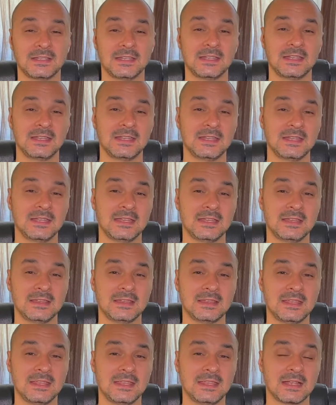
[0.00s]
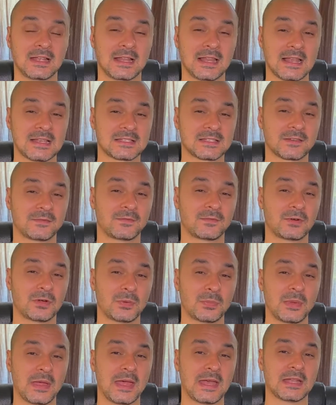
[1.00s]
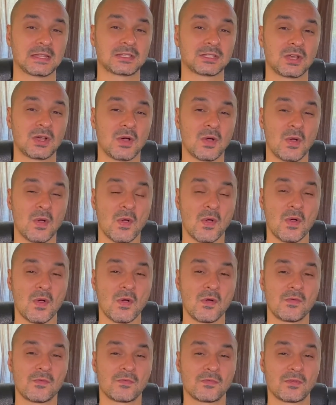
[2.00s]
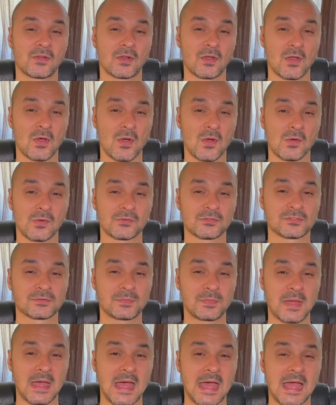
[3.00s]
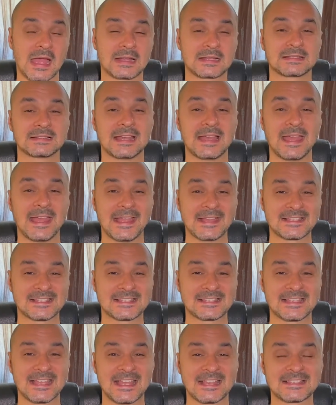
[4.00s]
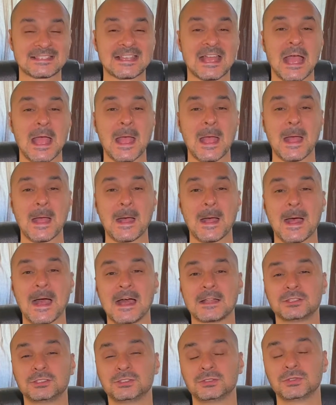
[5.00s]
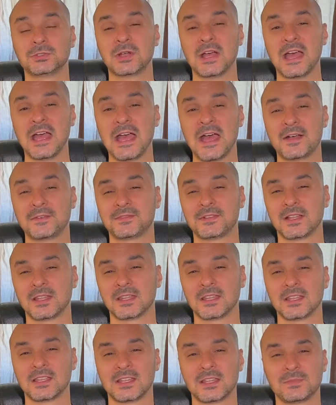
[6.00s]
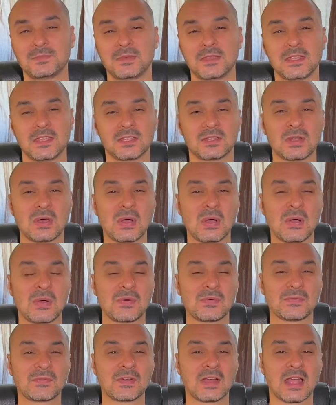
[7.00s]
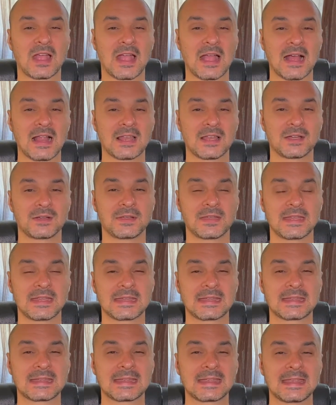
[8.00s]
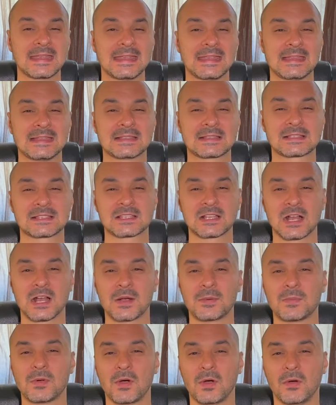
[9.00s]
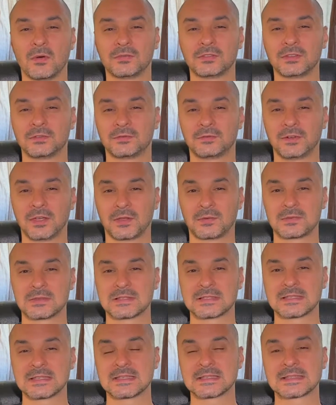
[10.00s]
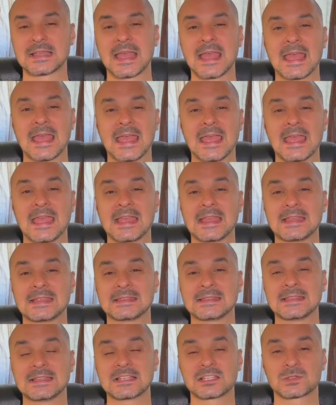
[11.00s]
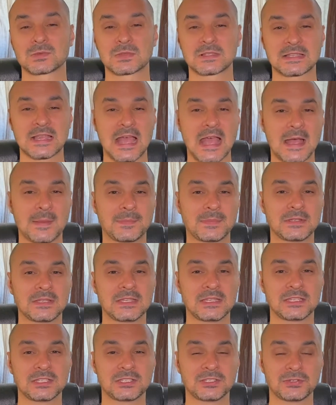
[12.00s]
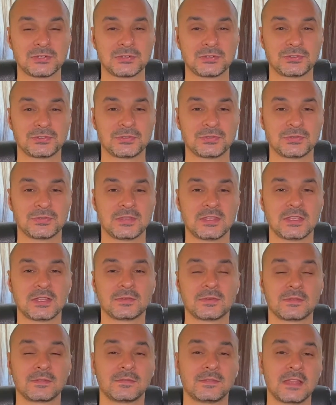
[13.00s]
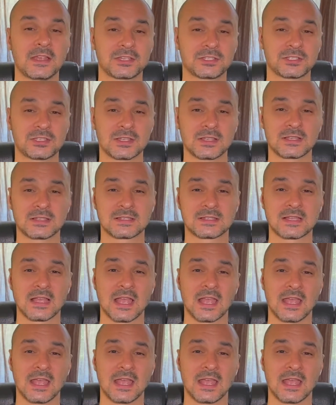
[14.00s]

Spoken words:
in the classic format of closed back, the headsets do have a little bit of coloring in some of the frequencies, and this was happening due to the reflections